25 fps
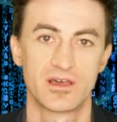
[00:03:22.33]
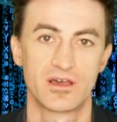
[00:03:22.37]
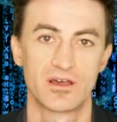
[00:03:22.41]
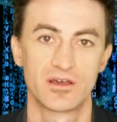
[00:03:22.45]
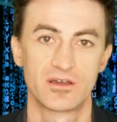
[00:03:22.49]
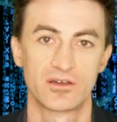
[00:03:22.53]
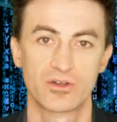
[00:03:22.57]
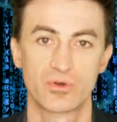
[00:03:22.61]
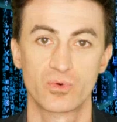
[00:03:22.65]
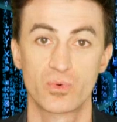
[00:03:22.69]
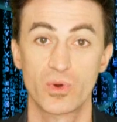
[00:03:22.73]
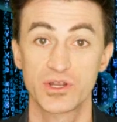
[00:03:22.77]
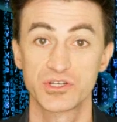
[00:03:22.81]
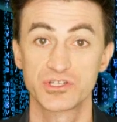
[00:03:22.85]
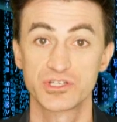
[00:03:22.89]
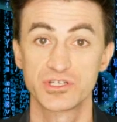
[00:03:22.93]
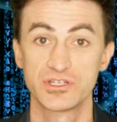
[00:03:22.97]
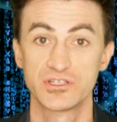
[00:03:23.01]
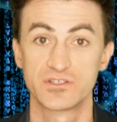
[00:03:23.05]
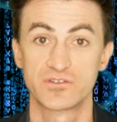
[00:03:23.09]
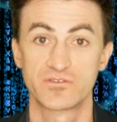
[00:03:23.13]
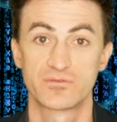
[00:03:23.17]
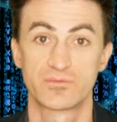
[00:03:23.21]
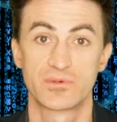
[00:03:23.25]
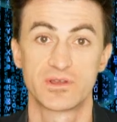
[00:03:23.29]
questions
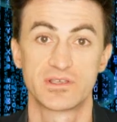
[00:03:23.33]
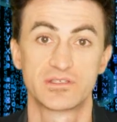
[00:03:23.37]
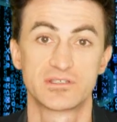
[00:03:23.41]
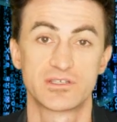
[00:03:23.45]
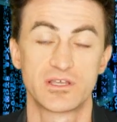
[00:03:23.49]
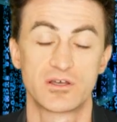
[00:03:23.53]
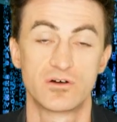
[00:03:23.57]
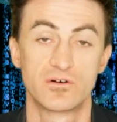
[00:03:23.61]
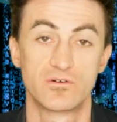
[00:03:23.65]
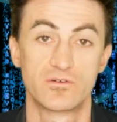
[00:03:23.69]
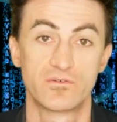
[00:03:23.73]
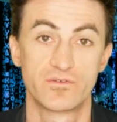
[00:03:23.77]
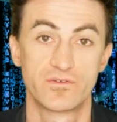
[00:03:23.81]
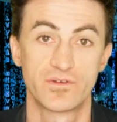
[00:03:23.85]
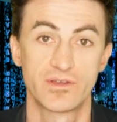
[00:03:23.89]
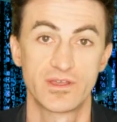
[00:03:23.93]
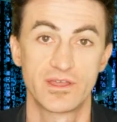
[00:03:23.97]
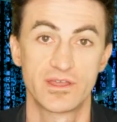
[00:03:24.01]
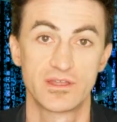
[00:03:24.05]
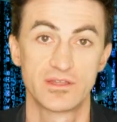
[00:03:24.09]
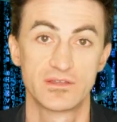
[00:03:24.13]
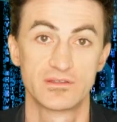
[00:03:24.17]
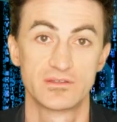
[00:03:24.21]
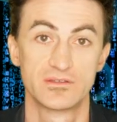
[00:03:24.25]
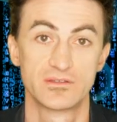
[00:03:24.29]
for myself
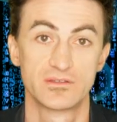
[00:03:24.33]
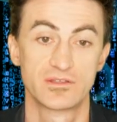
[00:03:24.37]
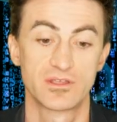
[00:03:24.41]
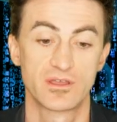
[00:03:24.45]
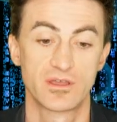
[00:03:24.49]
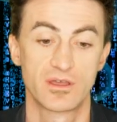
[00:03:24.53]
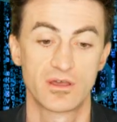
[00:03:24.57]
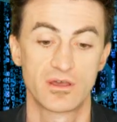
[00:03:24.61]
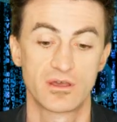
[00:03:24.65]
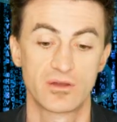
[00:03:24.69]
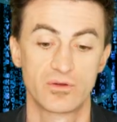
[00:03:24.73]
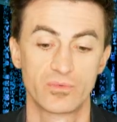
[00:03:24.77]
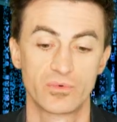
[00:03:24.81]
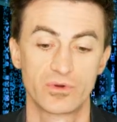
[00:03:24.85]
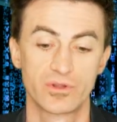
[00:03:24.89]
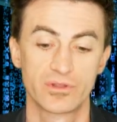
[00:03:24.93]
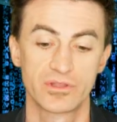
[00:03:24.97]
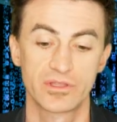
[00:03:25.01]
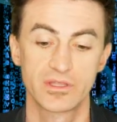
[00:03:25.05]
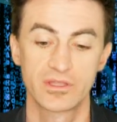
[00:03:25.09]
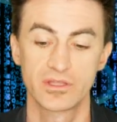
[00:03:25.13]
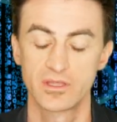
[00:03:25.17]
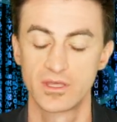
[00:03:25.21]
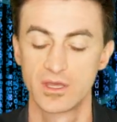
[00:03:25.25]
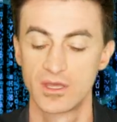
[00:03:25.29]
and
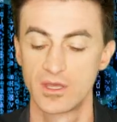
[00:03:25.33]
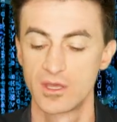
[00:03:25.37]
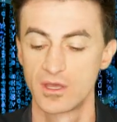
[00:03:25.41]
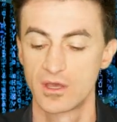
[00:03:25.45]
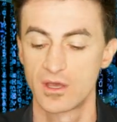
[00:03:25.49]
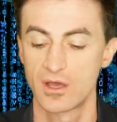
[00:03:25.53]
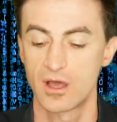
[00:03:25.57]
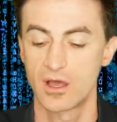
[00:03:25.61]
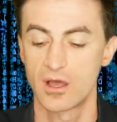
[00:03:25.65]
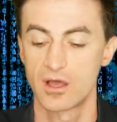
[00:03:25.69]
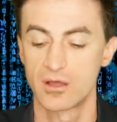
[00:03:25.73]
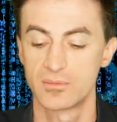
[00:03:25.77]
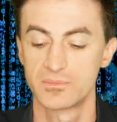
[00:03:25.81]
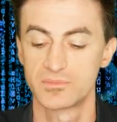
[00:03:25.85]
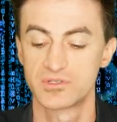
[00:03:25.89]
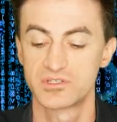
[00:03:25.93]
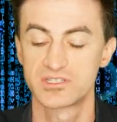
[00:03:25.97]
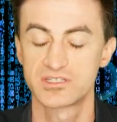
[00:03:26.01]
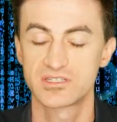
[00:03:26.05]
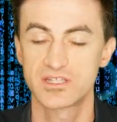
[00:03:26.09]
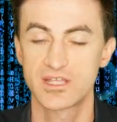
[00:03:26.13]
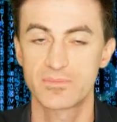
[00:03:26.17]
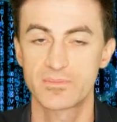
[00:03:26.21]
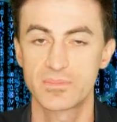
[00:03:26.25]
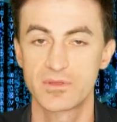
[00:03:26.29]
really
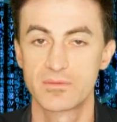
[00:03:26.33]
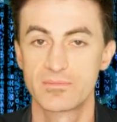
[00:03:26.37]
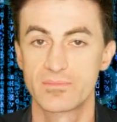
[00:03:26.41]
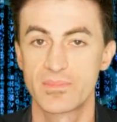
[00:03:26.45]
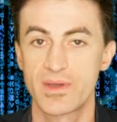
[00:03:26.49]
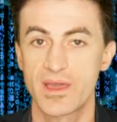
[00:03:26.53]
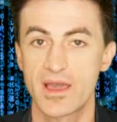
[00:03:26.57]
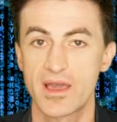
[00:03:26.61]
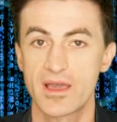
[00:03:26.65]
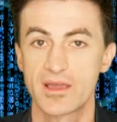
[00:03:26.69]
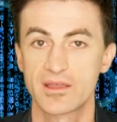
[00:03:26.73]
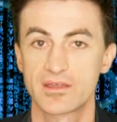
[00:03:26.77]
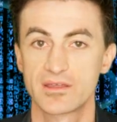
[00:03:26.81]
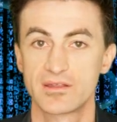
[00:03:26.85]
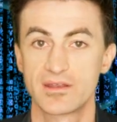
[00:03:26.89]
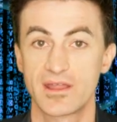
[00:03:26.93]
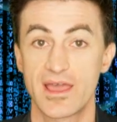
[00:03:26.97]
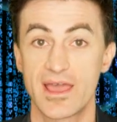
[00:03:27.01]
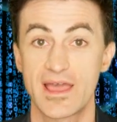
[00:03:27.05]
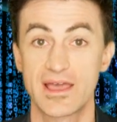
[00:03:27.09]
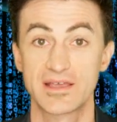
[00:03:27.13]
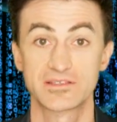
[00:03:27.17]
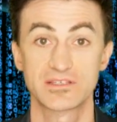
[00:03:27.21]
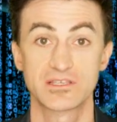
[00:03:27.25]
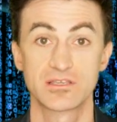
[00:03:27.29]
stepping back and
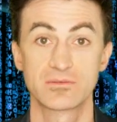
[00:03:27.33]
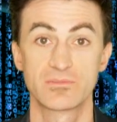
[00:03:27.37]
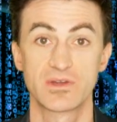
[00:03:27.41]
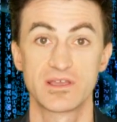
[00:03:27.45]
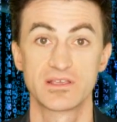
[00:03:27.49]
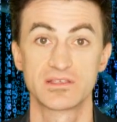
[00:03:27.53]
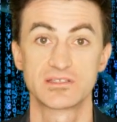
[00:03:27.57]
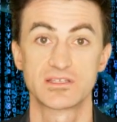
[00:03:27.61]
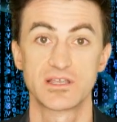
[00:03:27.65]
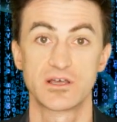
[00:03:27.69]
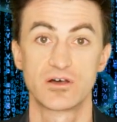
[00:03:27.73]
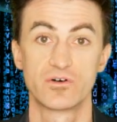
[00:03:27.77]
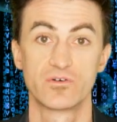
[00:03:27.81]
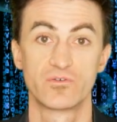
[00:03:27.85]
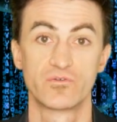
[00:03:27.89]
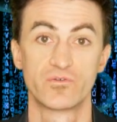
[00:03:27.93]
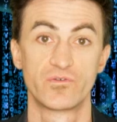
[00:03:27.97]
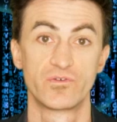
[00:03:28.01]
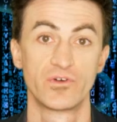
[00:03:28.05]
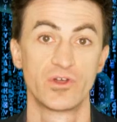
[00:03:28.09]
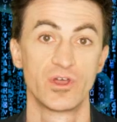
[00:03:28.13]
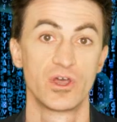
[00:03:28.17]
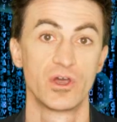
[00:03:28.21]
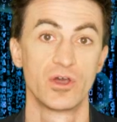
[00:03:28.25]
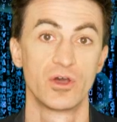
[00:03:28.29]
asking myself,
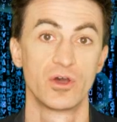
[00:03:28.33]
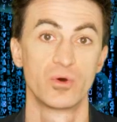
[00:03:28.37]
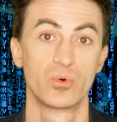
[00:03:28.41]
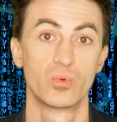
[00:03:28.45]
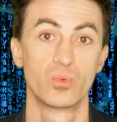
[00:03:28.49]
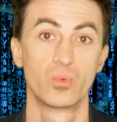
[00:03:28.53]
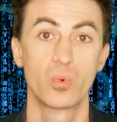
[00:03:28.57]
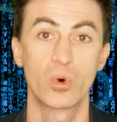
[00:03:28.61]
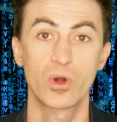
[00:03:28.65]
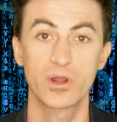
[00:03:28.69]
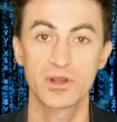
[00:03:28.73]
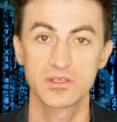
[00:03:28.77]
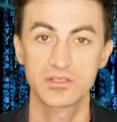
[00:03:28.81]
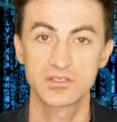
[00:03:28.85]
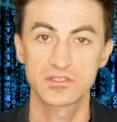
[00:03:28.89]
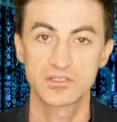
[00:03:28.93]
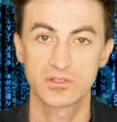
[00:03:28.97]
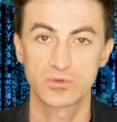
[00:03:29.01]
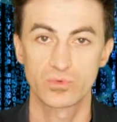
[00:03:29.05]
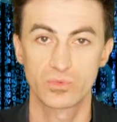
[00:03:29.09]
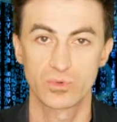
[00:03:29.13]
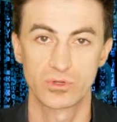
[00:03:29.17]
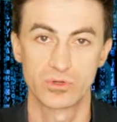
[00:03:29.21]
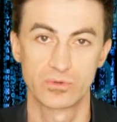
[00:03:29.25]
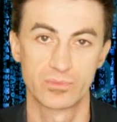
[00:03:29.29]
what is the
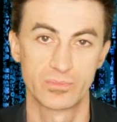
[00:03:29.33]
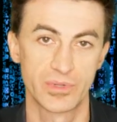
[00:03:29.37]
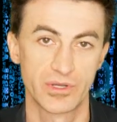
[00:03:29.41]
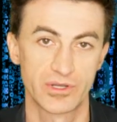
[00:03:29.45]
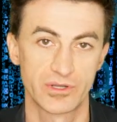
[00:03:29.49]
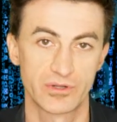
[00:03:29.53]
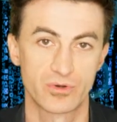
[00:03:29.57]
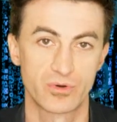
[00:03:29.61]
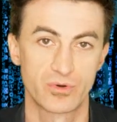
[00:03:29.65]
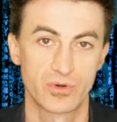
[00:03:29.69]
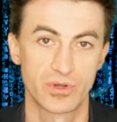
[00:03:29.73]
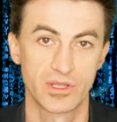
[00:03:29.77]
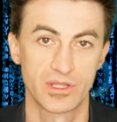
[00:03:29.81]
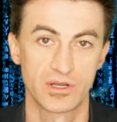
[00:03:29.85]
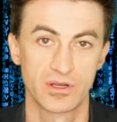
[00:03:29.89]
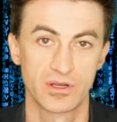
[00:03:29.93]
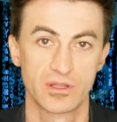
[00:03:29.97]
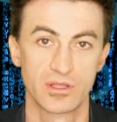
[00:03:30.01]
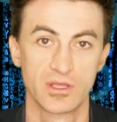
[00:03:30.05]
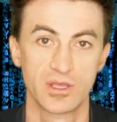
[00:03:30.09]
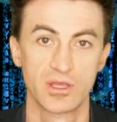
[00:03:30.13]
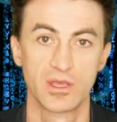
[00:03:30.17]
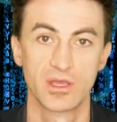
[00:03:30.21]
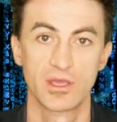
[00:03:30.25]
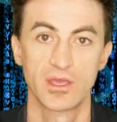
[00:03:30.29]
real Bitcoin
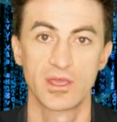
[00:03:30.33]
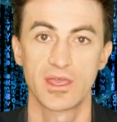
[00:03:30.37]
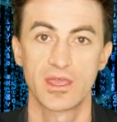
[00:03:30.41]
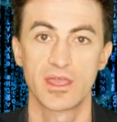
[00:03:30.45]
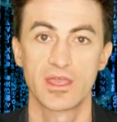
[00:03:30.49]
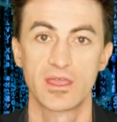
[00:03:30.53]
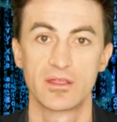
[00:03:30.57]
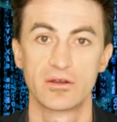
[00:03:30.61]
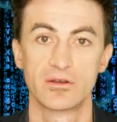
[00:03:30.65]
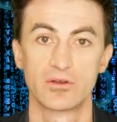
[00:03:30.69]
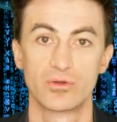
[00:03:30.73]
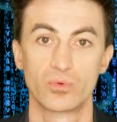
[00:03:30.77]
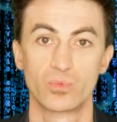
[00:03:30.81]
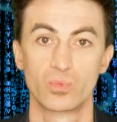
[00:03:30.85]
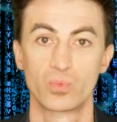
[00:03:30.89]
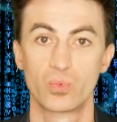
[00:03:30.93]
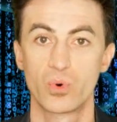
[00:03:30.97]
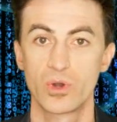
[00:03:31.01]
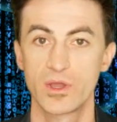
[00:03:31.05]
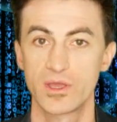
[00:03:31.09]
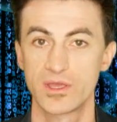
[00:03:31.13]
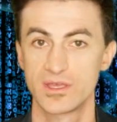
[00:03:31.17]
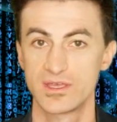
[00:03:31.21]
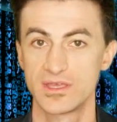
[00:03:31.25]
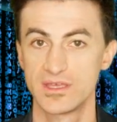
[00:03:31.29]
and
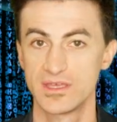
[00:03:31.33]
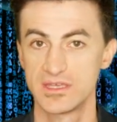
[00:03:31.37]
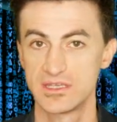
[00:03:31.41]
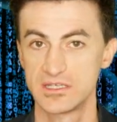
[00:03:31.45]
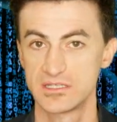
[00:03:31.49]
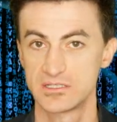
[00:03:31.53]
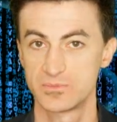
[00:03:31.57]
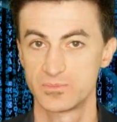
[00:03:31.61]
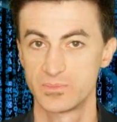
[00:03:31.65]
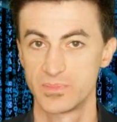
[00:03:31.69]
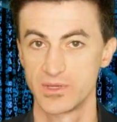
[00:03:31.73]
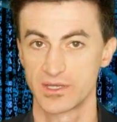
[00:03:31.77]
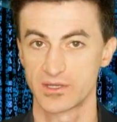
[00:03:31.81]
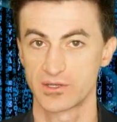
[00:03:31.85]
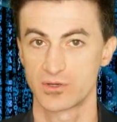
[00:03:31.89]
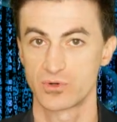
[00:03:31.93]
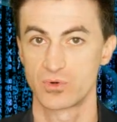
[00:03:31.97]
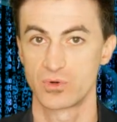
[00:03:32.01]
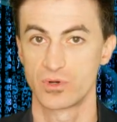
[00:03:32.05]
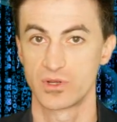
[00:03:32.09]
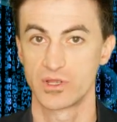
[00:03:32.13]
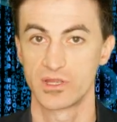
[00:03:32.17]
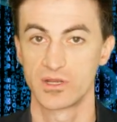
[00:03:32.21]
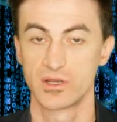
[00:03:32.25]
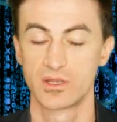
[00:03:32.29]
what is
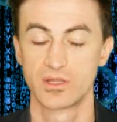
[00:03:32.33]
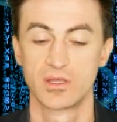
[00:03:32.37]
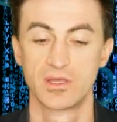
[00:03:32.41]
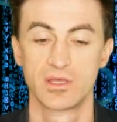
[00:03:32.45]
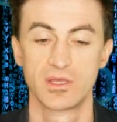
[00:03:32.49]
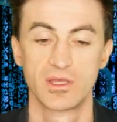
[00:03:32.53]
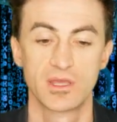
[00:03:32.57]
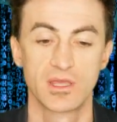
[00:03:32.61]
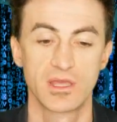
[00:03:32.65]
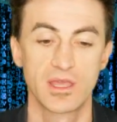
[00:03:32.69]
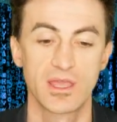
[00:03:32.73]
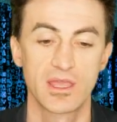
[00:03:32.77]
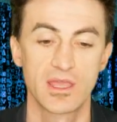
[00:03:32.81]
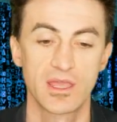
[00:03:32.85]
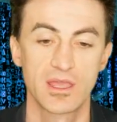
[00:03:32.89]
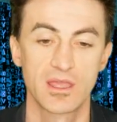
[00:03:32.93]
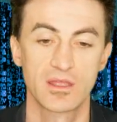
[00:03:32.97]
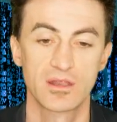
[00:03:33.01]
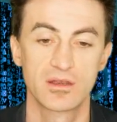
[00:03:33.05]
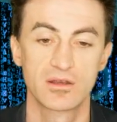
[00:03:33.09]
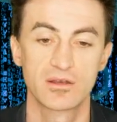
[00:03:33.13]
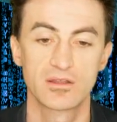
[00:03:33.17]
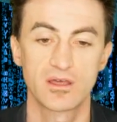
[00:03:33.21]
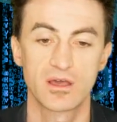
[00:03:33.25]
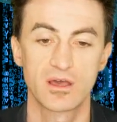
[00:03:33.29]
Bitcoin
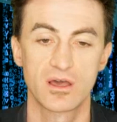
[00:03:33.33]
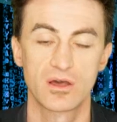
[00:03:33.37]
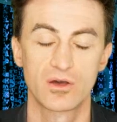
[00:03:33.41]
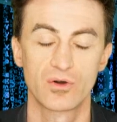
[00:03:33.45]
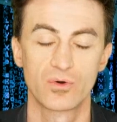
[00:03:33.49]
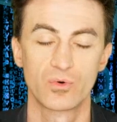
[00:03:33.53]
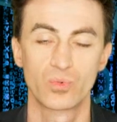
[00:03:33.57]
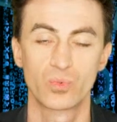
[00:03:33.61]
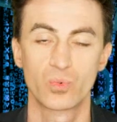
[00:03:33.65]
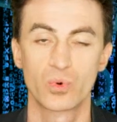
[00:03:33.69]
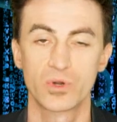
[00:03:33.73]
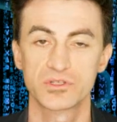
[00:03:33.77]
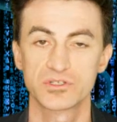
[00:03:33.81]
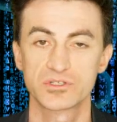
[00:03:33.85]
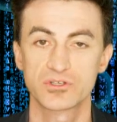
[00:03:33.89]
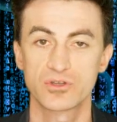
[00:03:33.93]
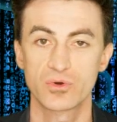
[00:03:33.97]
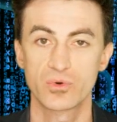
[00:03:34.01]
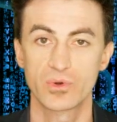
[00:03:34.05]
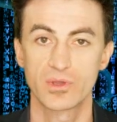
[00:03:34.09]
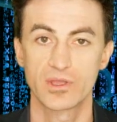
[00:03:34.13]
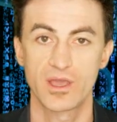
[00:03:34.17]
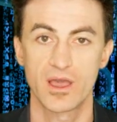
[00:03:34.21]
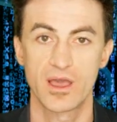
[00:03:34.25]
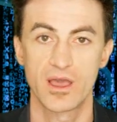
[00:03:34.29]
and what's
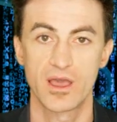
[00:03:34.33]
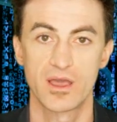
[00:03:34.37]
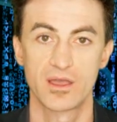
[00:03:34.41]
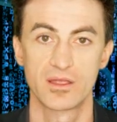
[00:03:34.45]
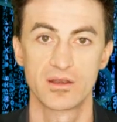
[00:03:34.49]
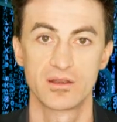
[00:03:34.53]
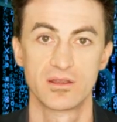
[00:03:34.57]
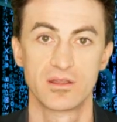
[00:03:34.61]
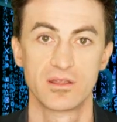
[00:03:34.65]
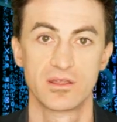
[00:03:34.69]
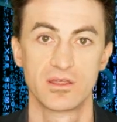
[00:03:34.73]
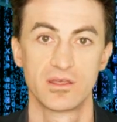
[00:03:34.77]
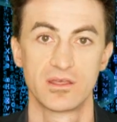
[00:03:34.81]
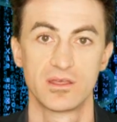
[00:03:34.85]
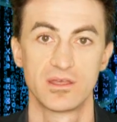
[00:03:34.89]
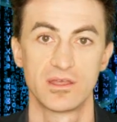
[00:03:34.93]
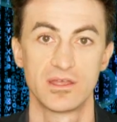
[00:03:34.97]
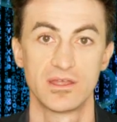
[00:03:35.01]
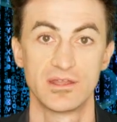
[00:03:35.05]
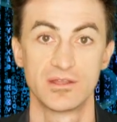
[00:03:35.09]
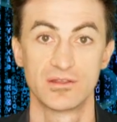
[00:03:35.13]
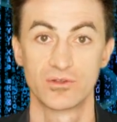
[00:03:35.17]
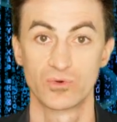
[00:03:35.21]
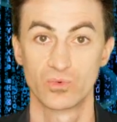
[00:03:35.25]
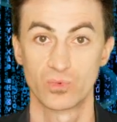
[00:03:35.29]
going on in
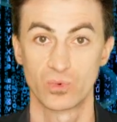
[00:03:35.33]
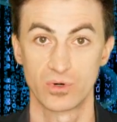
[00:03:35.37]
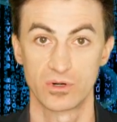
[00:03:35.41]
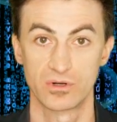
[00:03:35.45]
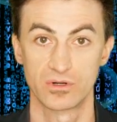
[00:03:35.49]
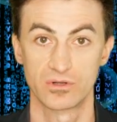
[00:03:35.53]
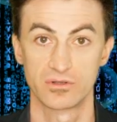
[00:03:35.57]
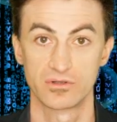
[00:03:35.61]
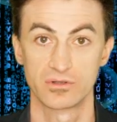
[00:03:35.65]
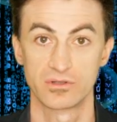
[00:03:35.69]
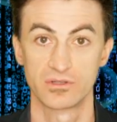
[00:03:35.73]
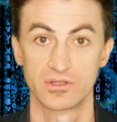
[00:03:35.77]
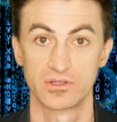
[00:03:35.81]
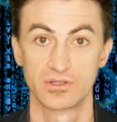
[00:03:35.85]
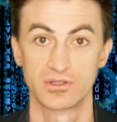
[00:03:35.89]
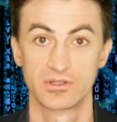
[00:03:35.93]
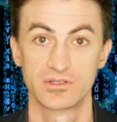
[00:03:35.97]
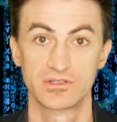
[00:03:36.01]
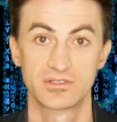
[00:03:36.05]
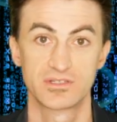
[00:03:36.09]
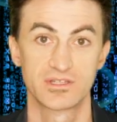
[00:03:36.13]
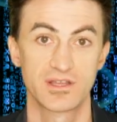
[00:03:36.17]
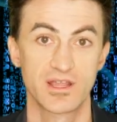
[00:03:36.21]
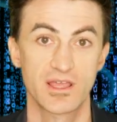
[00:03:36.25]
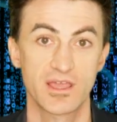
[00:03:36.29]
the world
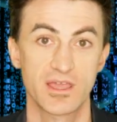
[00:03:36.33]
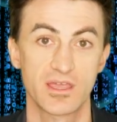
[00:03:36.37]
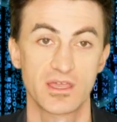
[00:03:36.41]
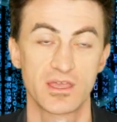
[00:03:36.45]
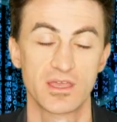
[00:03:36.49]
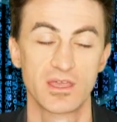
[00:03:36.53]
today?